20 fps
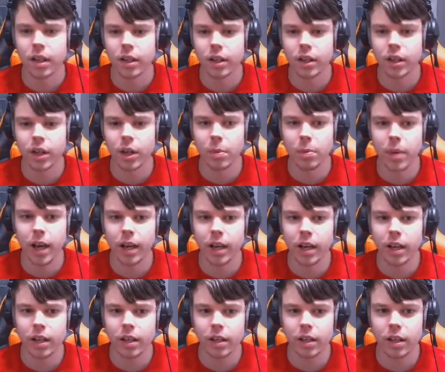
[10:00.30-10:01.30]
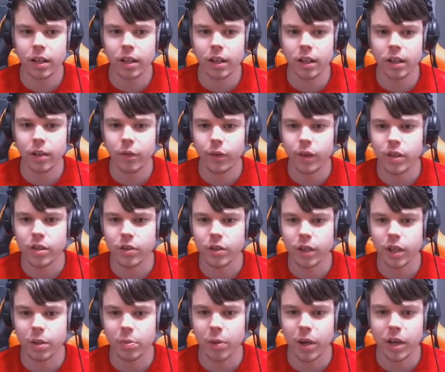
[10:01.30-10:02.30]
Then you come back in,
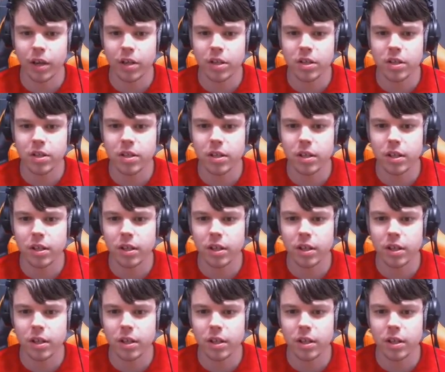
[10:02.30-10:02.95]
festering appendages